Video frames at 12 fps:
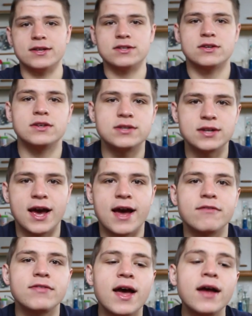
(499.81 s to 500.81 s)
It's good to
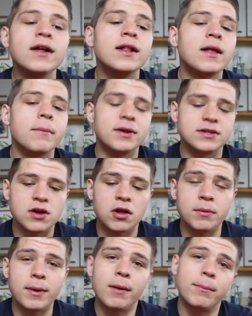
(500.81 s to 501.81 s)
have that, but it's
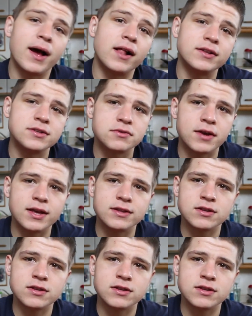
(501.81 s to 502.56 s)
all about balance, right?